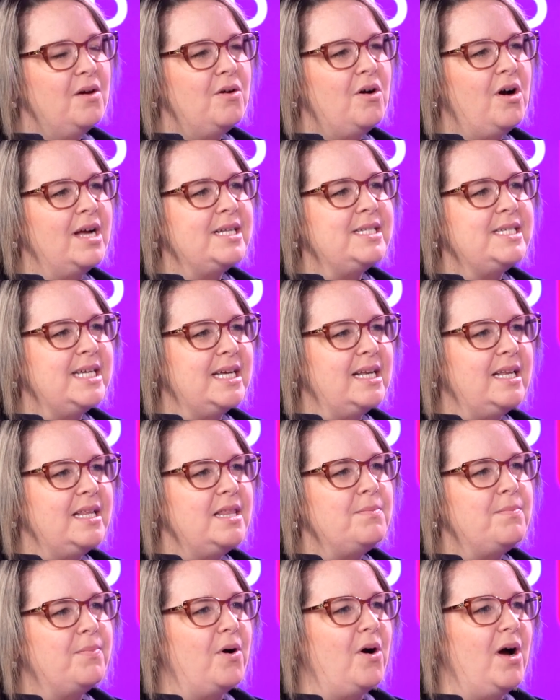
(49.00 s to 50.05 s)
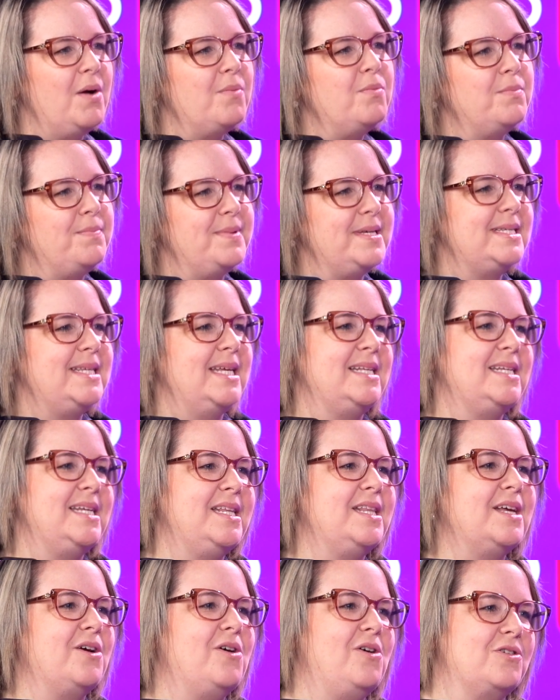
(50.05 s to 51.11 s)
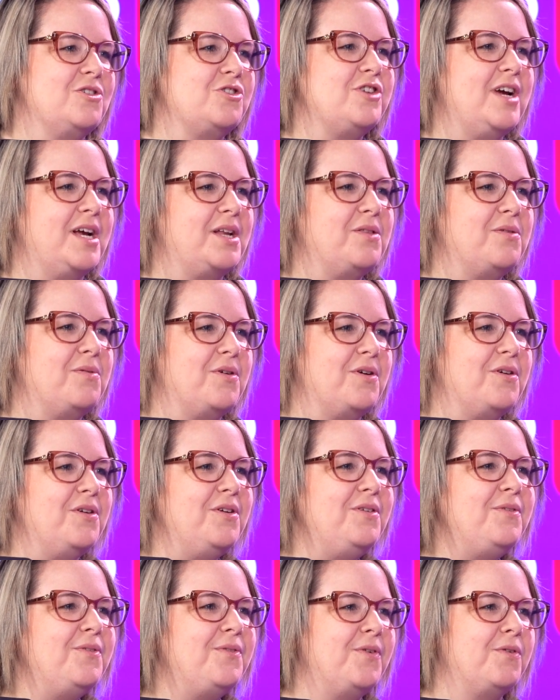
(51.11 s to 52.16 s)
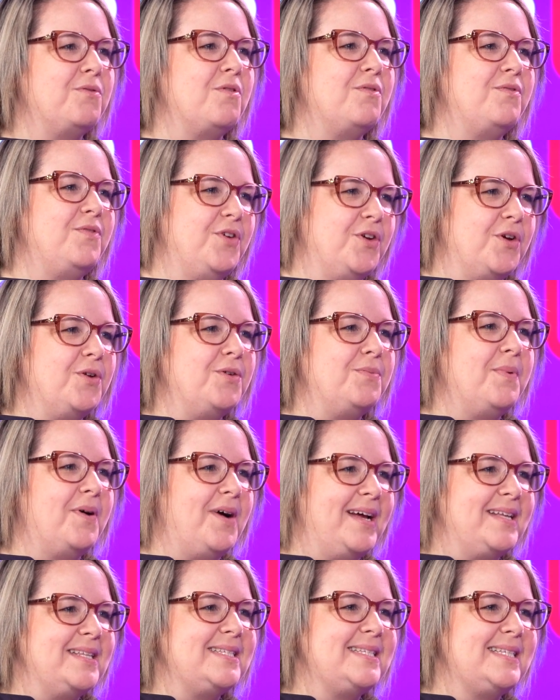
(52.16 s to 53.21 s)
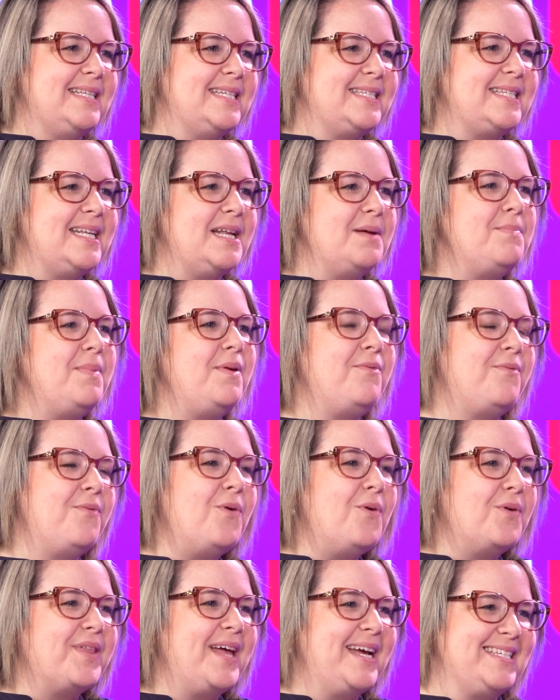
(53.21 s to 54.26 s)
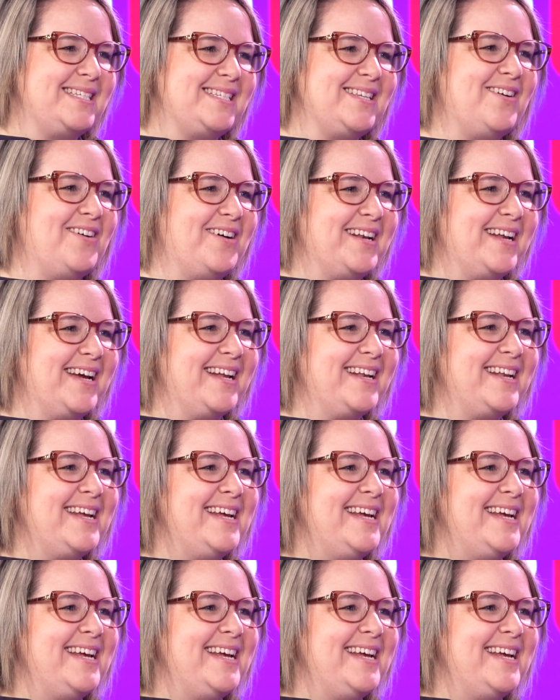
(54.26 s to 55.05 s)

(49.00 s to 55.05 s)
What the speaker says: Well, ideally the buyer would be sending the contract through for review by the solicitor before they sign it.